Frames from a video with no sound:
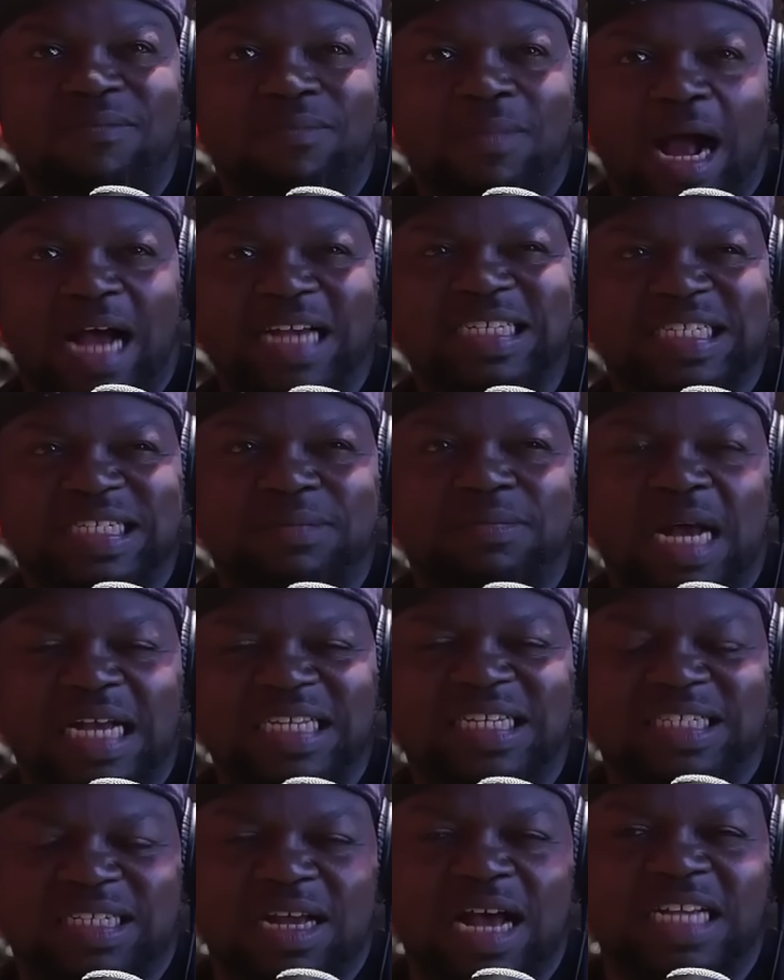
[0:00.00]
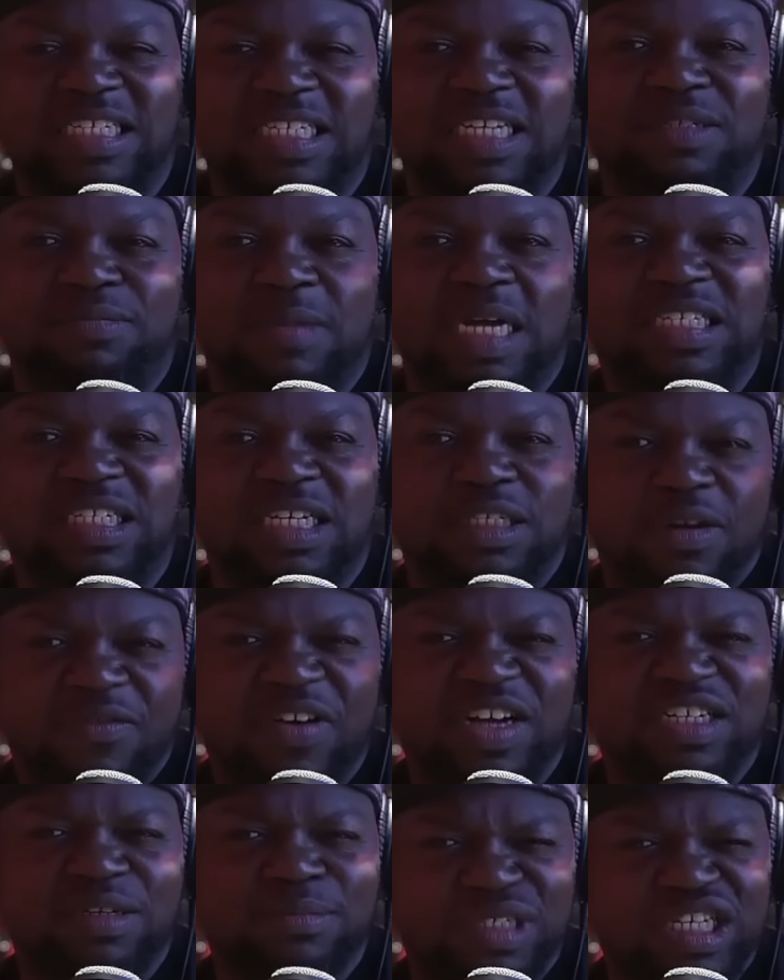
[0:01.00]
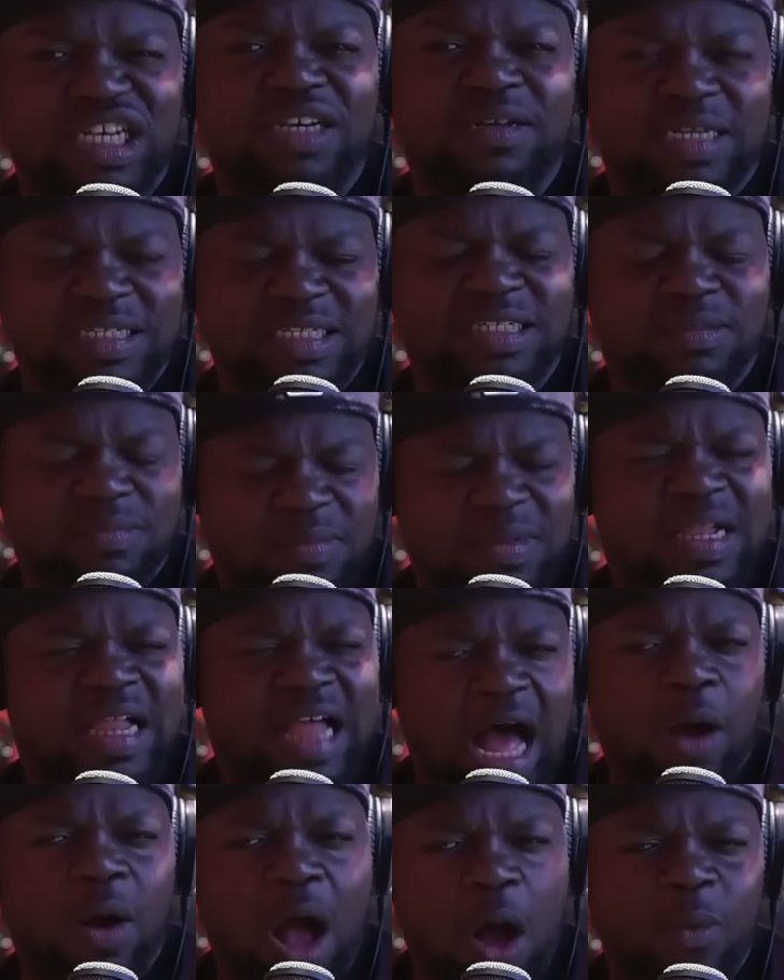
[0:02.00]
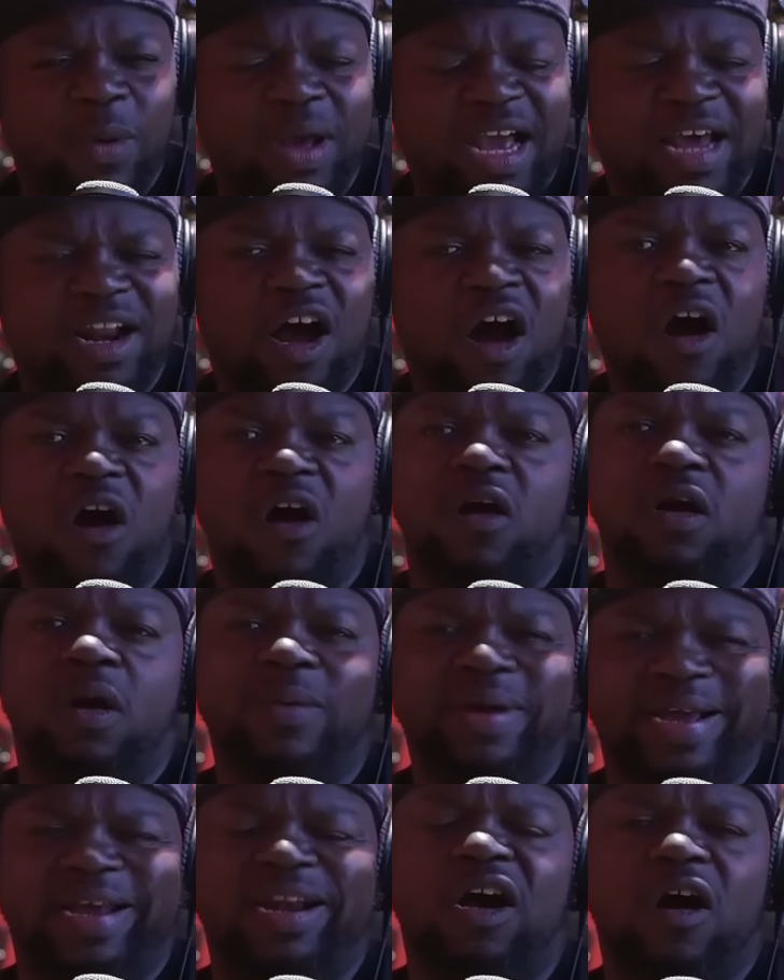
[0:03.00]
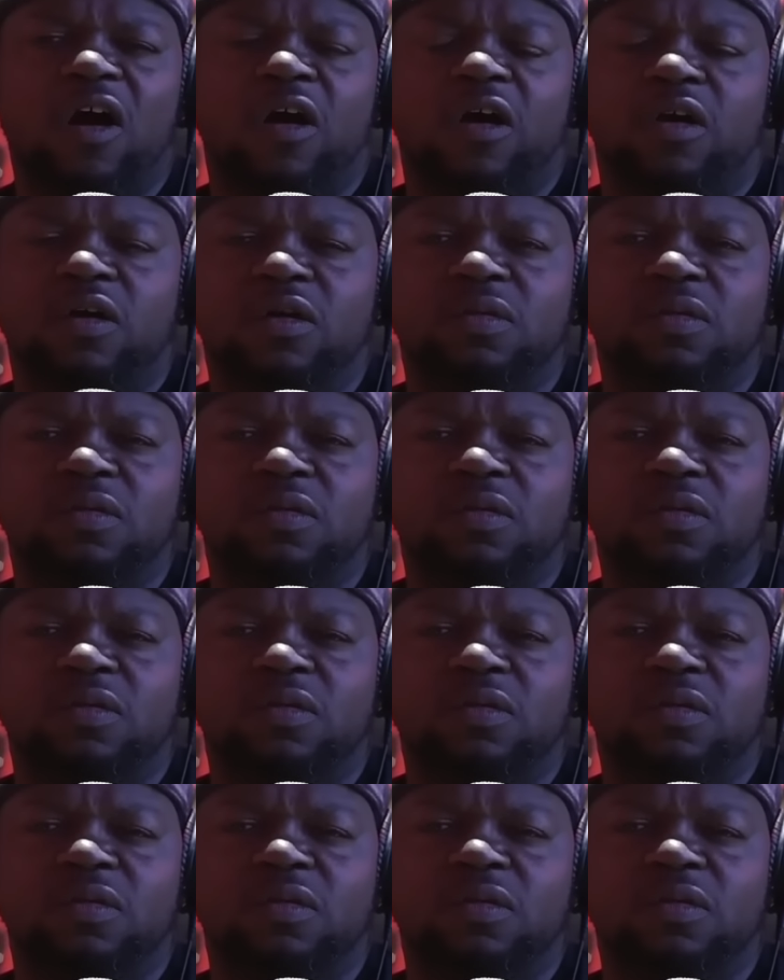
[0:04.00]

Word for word: I said some, I said some, I said some, I said some fucked up shit. I, said some, I, I went kind of hard. I went kind of hard.